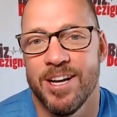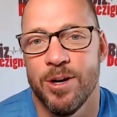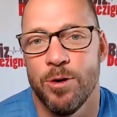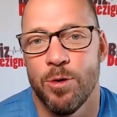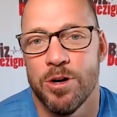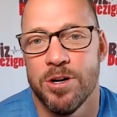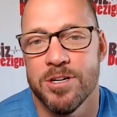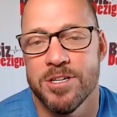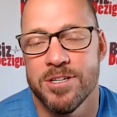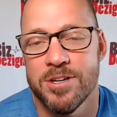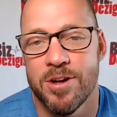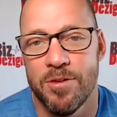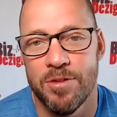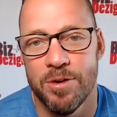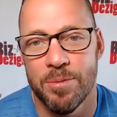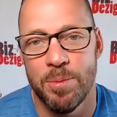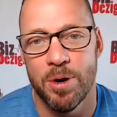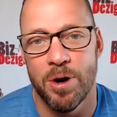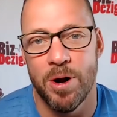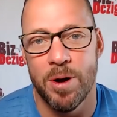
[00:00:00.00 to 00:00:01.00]
in order to
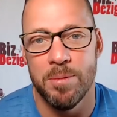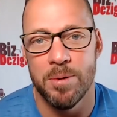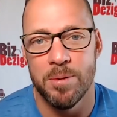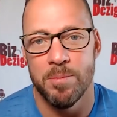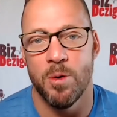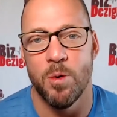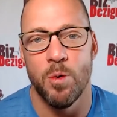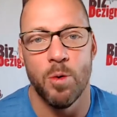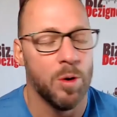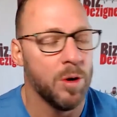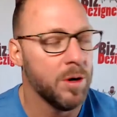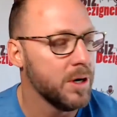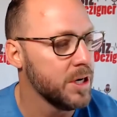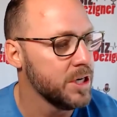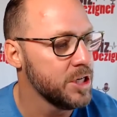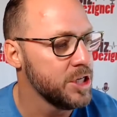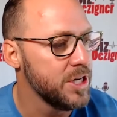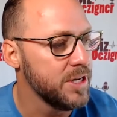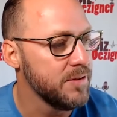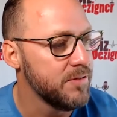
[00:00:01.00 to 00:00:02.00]
solve their problem
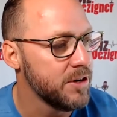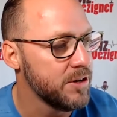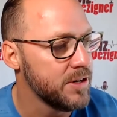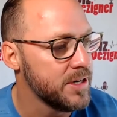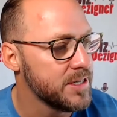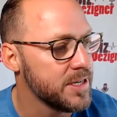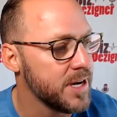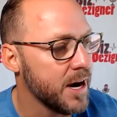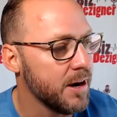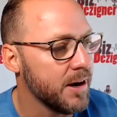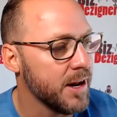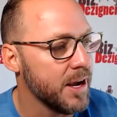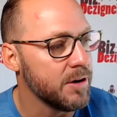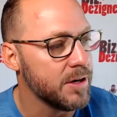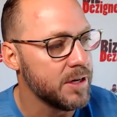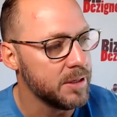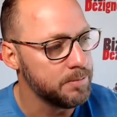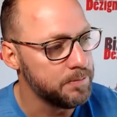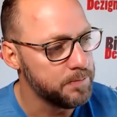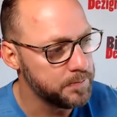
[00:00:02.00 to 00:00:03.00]
or achieve their desired
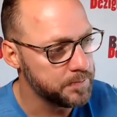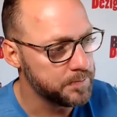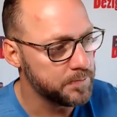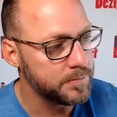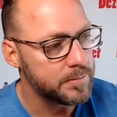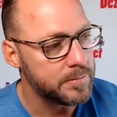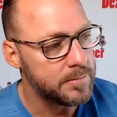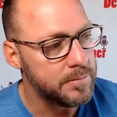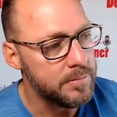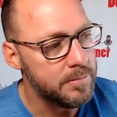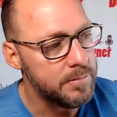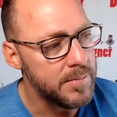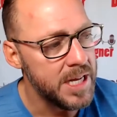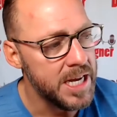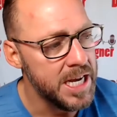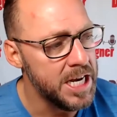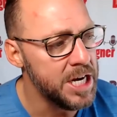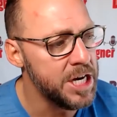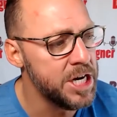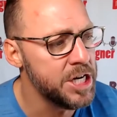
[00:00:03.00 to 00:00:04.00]
outcome.
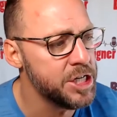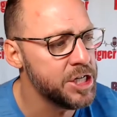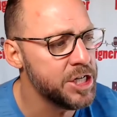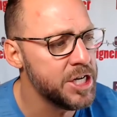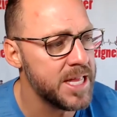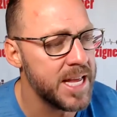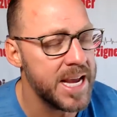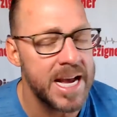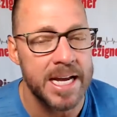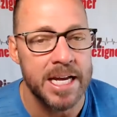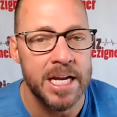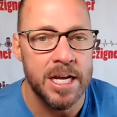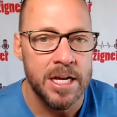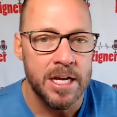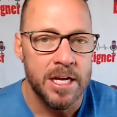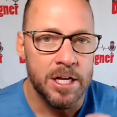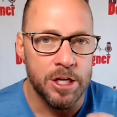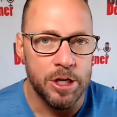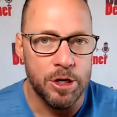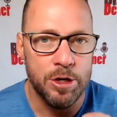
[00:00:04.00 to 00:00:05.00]
In addition to that,
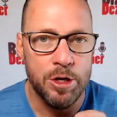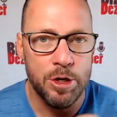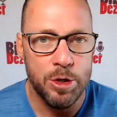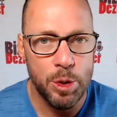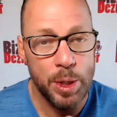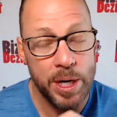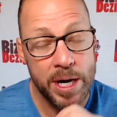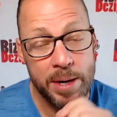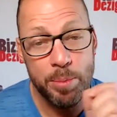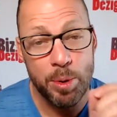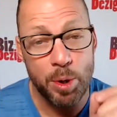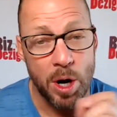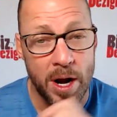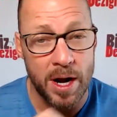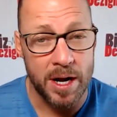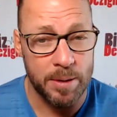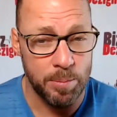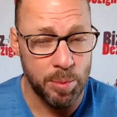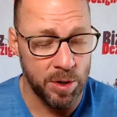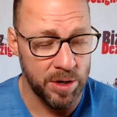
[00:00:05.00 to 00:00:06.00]
you can create
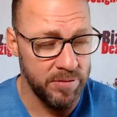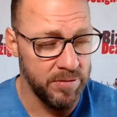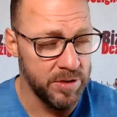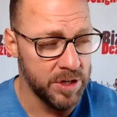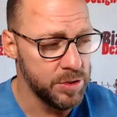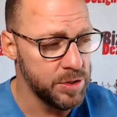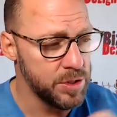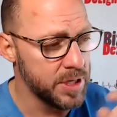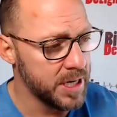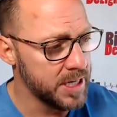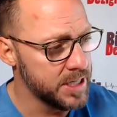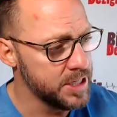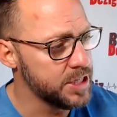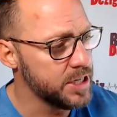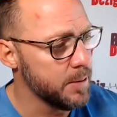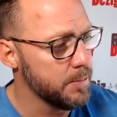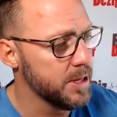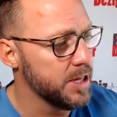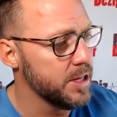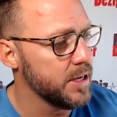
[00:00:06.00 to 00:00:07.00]
product previews. And
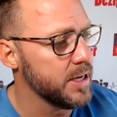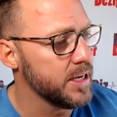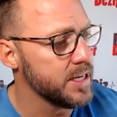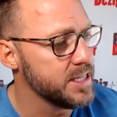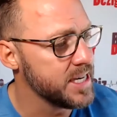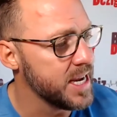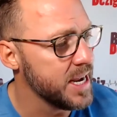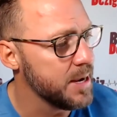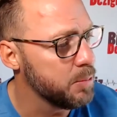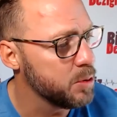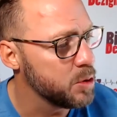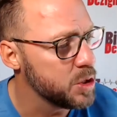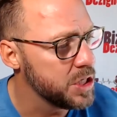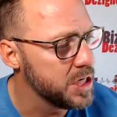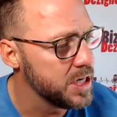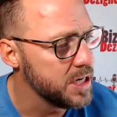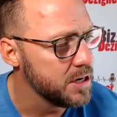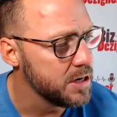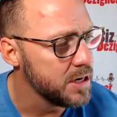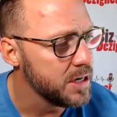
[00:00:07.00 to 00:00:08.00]
some of the
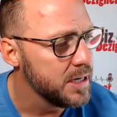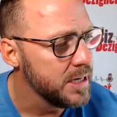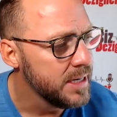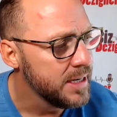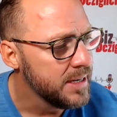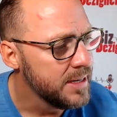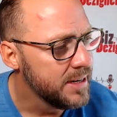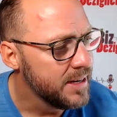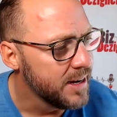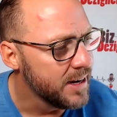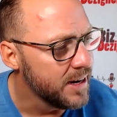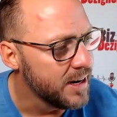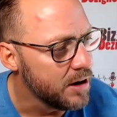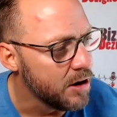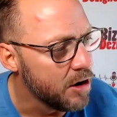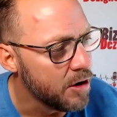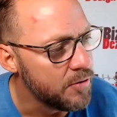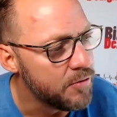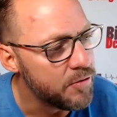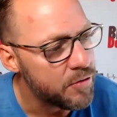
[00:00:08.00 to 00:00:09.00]
examples here
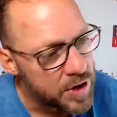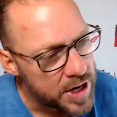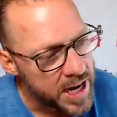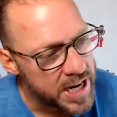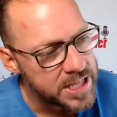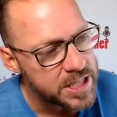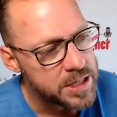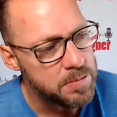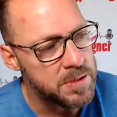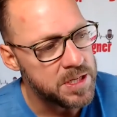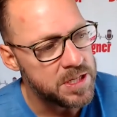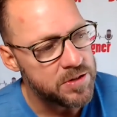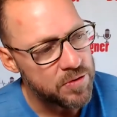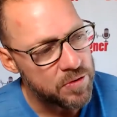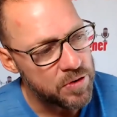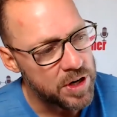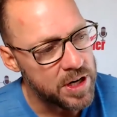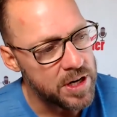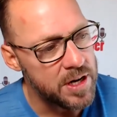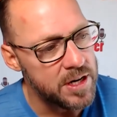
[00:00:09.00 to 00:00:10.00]
are free estimates,
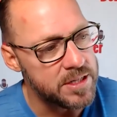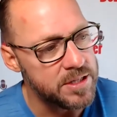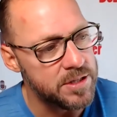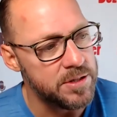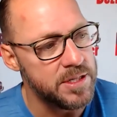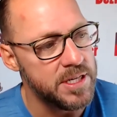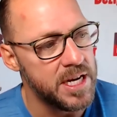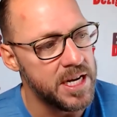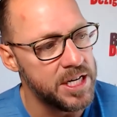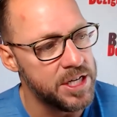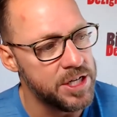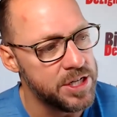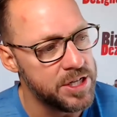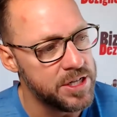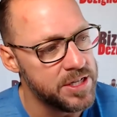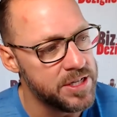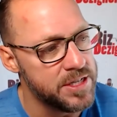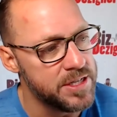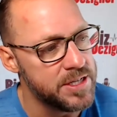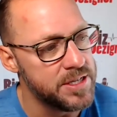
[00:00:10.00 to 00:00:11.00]
free
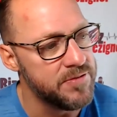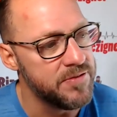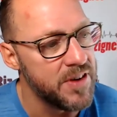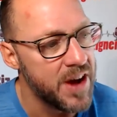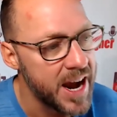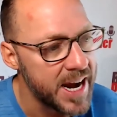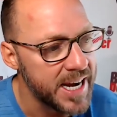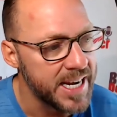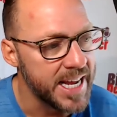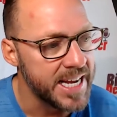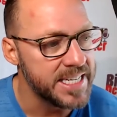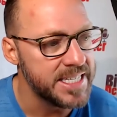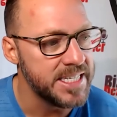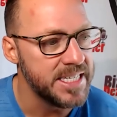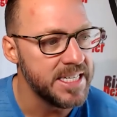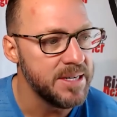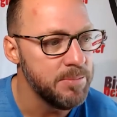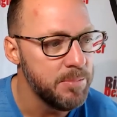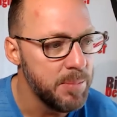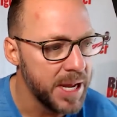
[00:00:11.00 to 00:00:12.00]
consultations,
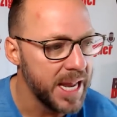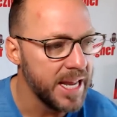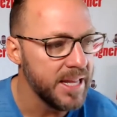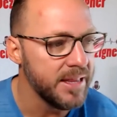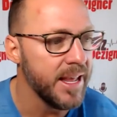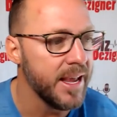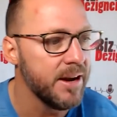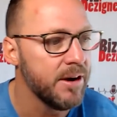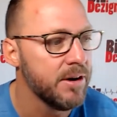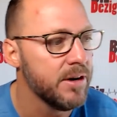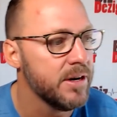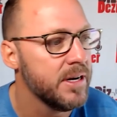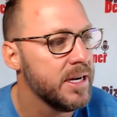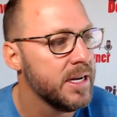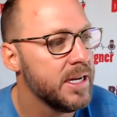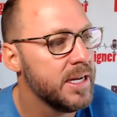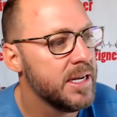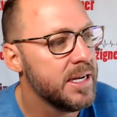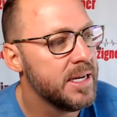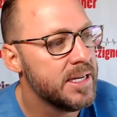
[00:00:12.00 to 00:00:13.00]
financing, pay later,